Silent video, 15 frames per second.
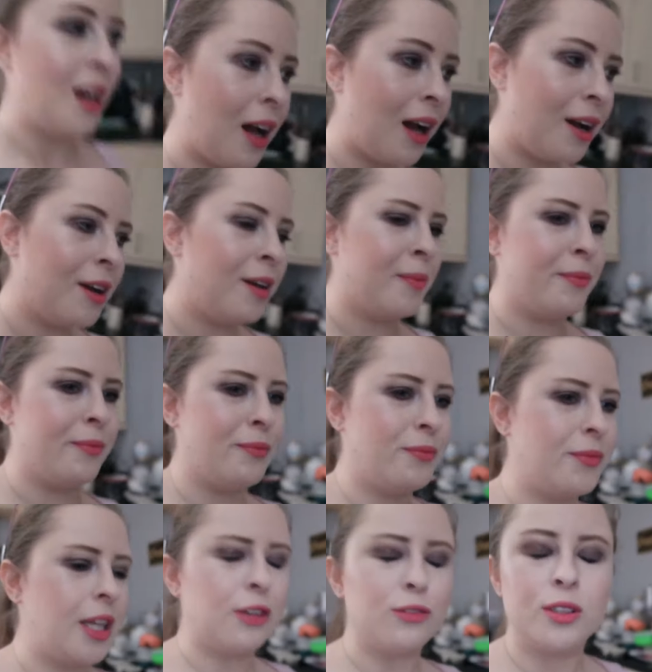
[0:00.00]

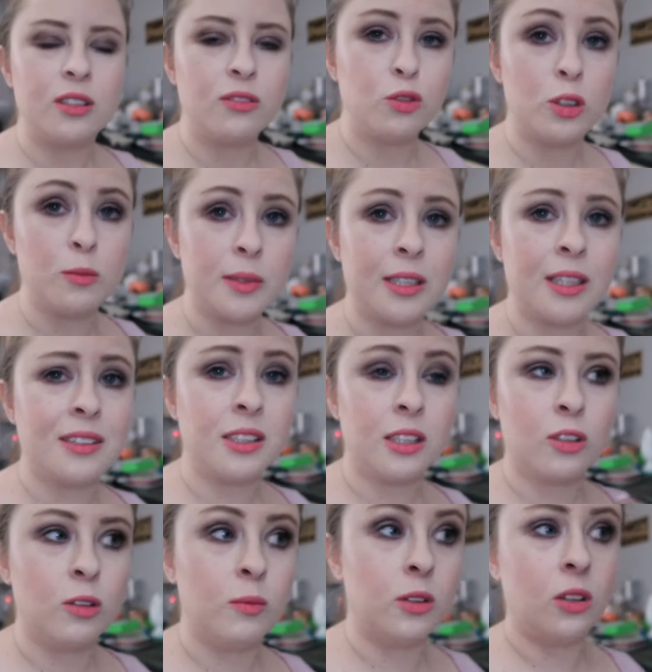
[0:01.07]
That really threw me. I was
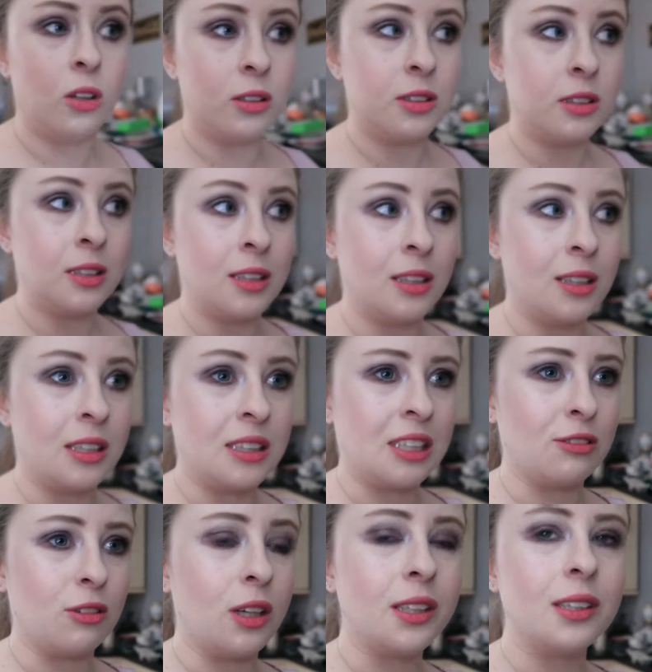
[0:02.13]
like, oh my god, is
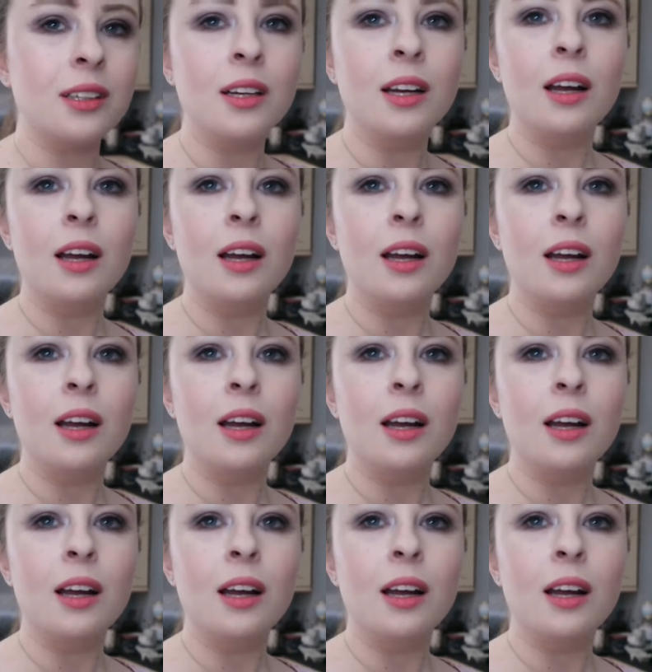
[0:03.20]
that right?